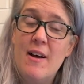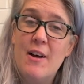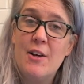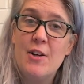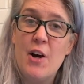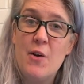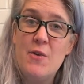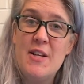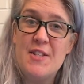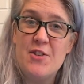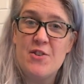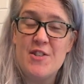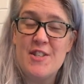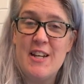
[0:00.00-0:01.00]
Cohn is
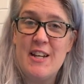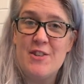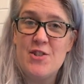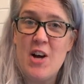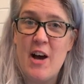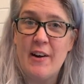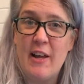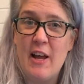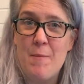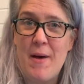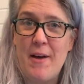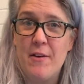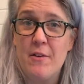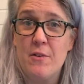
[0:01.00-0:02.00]
interested in talking
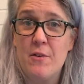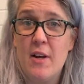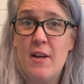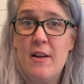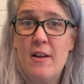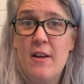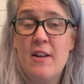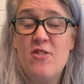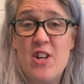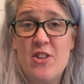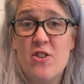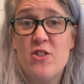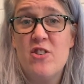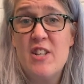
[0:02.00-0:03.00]
about
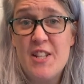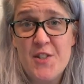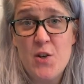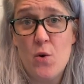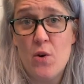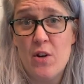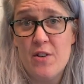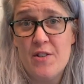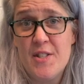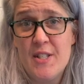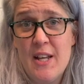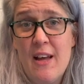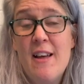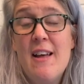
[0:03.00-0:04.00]
gender discourse
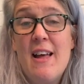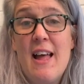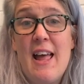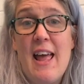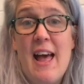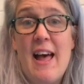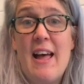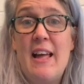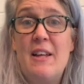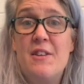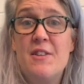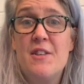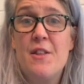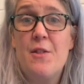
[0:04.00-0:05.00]

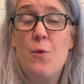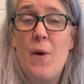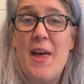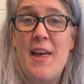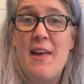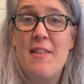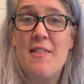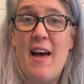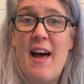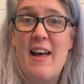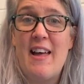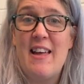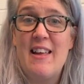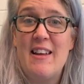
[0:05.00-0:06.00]
and the way
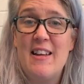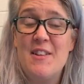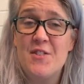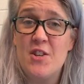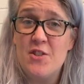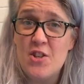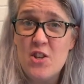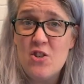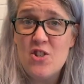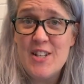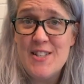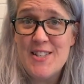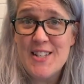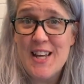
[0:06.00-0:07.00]
that
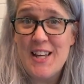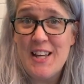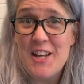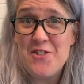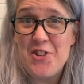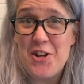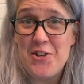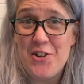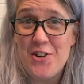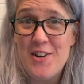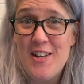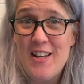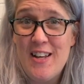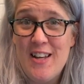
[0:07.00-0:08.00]
institutions can get gendered,
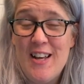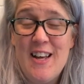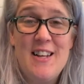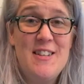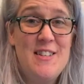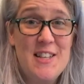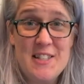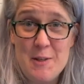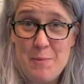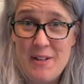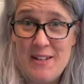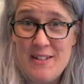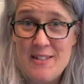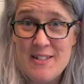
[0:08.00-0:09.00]

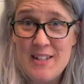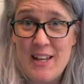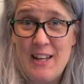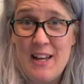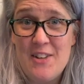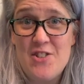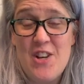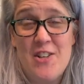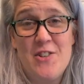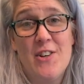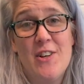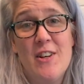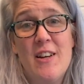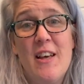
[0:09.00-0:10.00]
disciplines can get
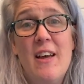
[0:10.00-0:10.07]
gendered,